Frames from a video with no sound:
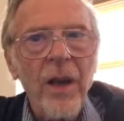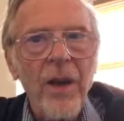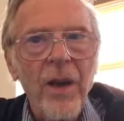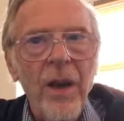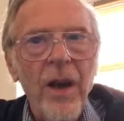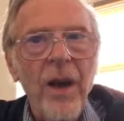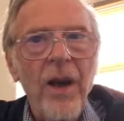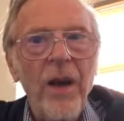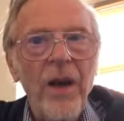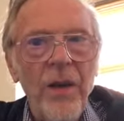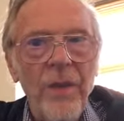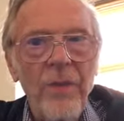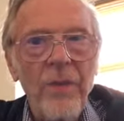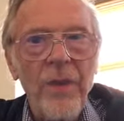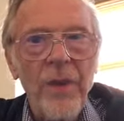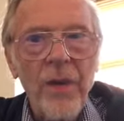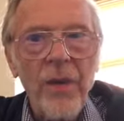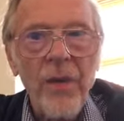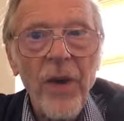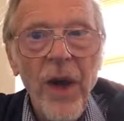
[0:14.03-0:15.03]
from
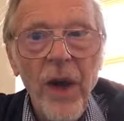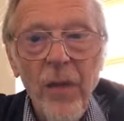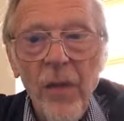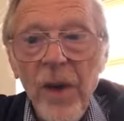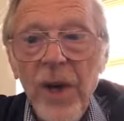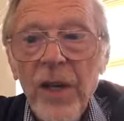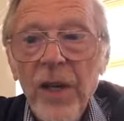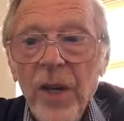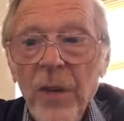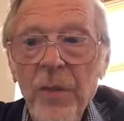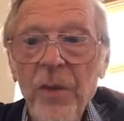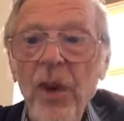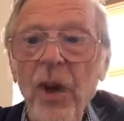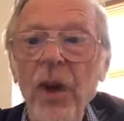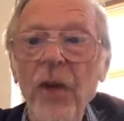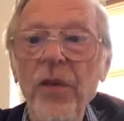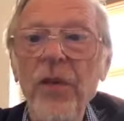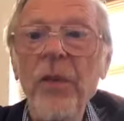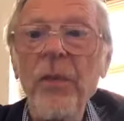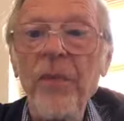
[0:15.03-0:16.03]

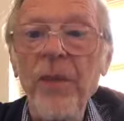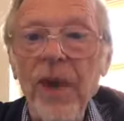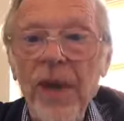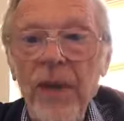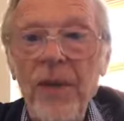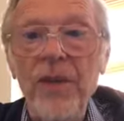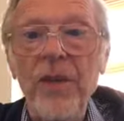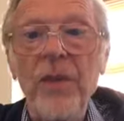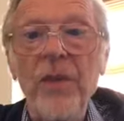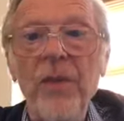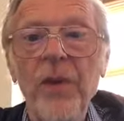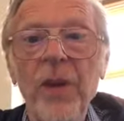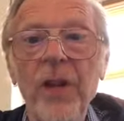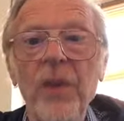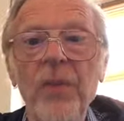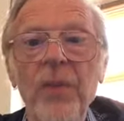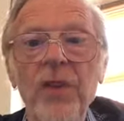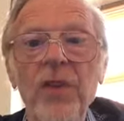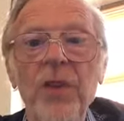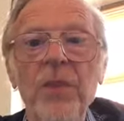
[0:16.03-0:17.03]
Brexit
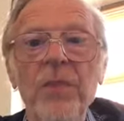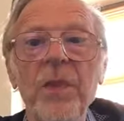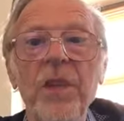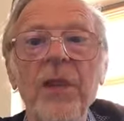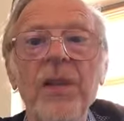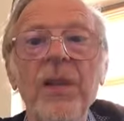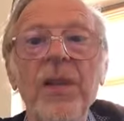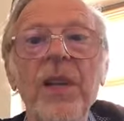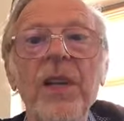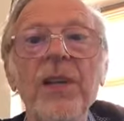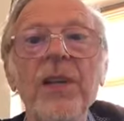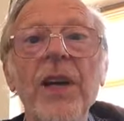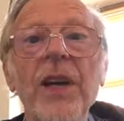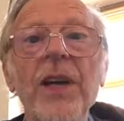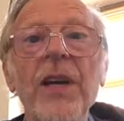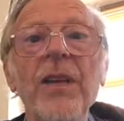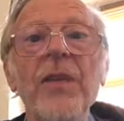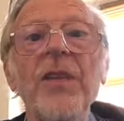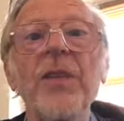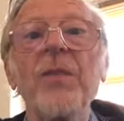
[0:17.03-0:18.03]
really, which has been a very
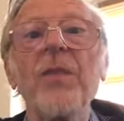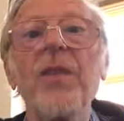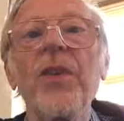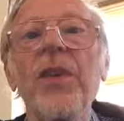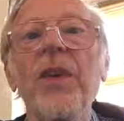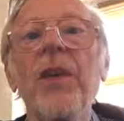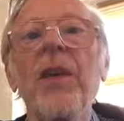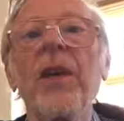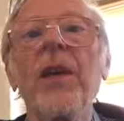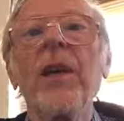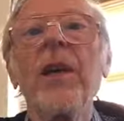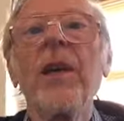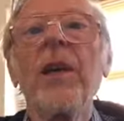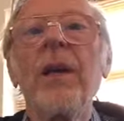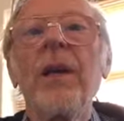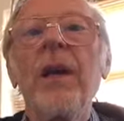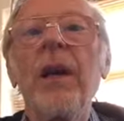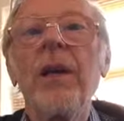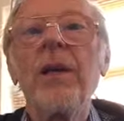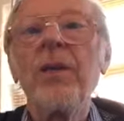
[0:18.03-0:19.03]
tiresome thing
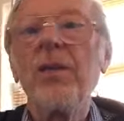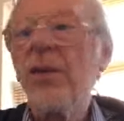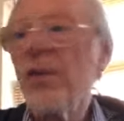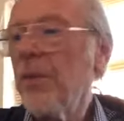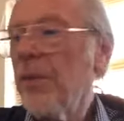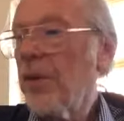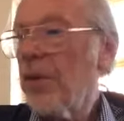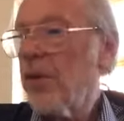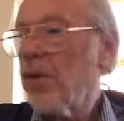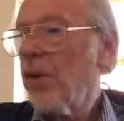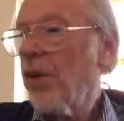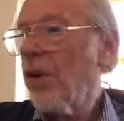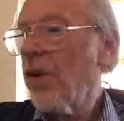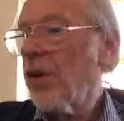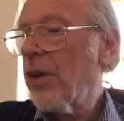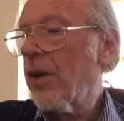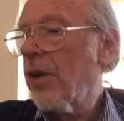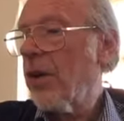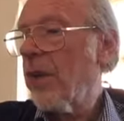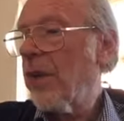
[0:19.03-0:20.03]
and too much
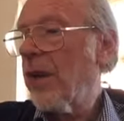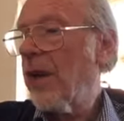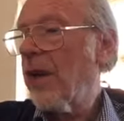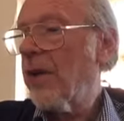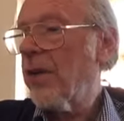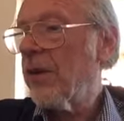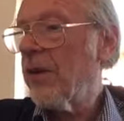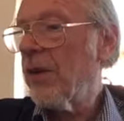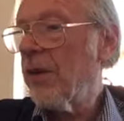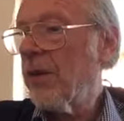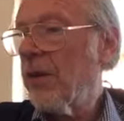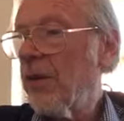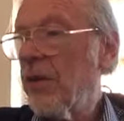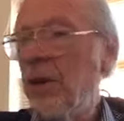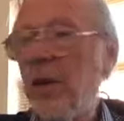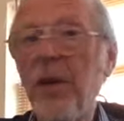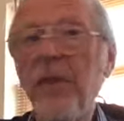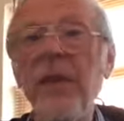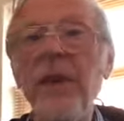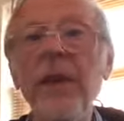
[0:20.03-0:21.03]
talking about
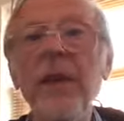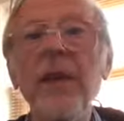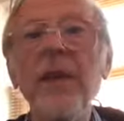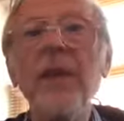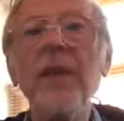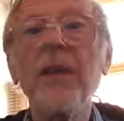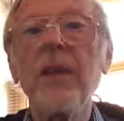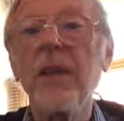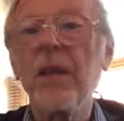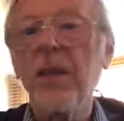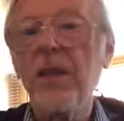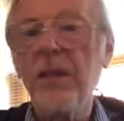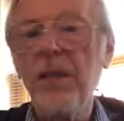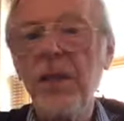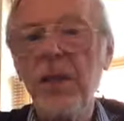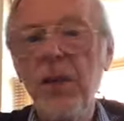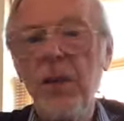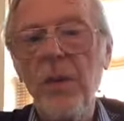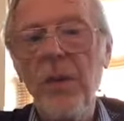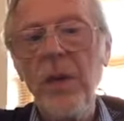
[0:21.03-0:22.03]
doing very little.
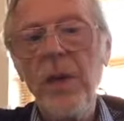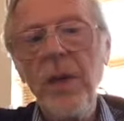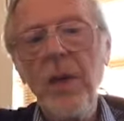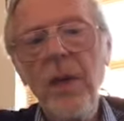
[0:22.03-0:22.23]
So